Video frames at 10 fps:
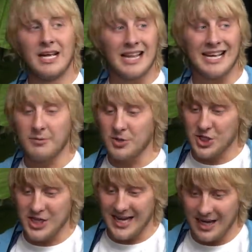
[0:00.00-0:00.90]
Lad, I was
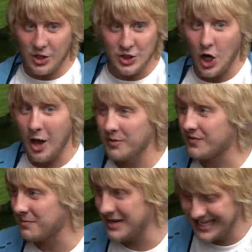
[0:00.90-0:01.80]
sitting on top of
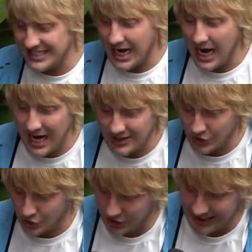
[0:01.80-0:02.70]
him in his guard,
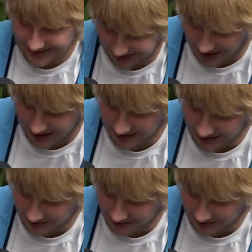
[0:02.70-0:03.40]
just like that,